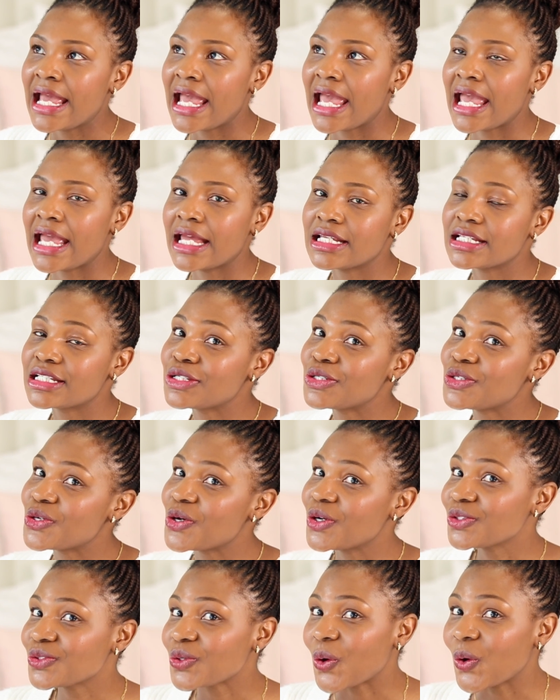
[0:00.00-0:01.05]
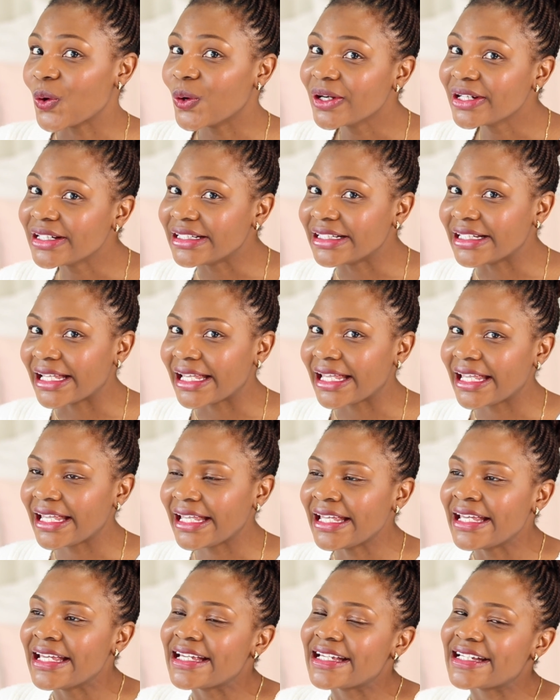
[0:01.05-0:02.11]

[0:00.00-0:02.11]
And not only